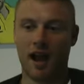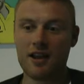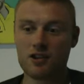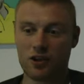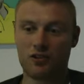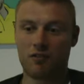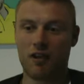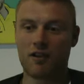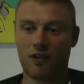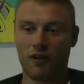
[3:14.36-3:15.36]
I enjoyed the
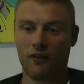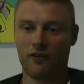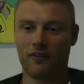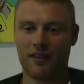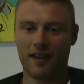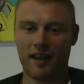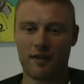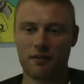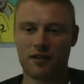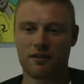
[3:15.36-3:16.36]
radio. I
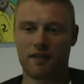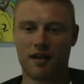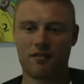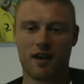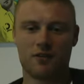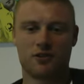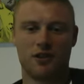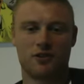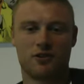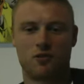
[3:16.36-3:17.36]
did a 5 Live
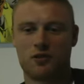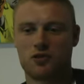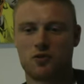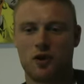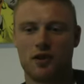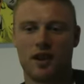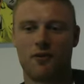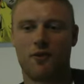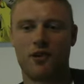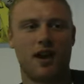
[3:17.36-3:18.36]
show in the summer, just one
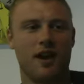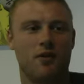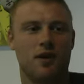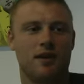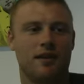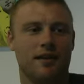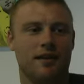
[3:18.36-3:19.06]
night a week.